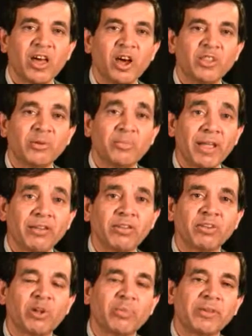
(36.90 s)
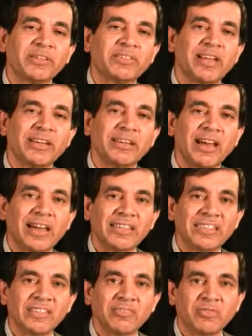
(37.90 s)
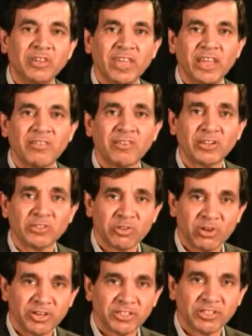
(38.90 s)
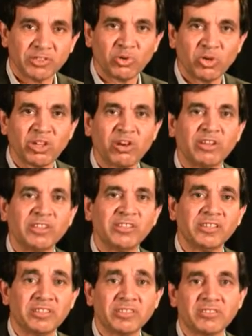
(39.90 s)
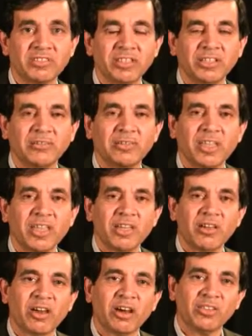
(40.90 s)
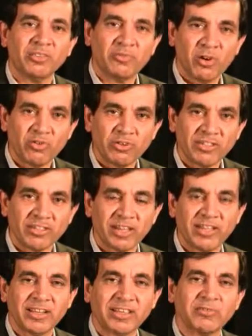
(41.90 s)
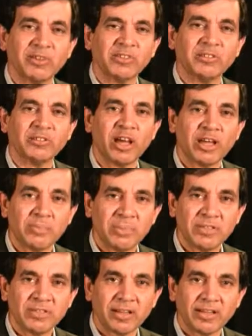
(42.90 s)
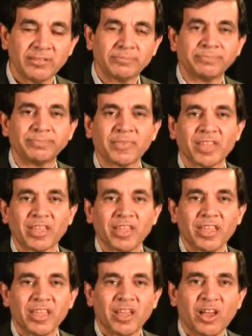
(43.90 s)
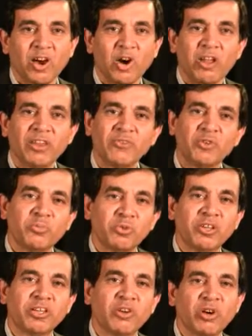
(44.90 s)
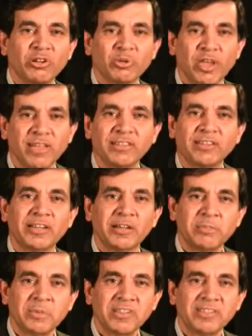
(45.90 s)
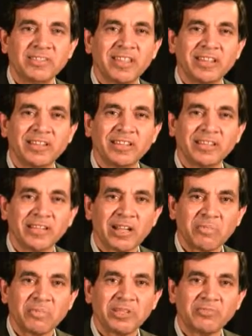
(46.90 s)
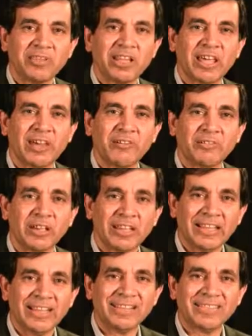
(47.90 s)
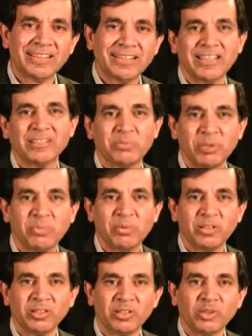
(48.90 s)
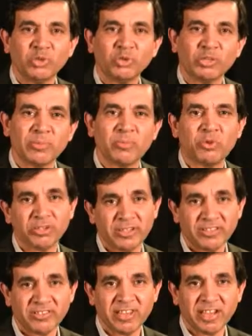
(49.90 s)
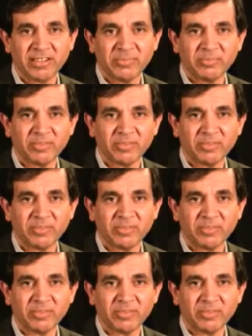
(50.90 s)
On the microeconomic side, I think we have a consolidation going on in the industry, uh, the foundry side as well as on the IP side. All, if you put it all together, it means that the companies will have less and less people to support their design.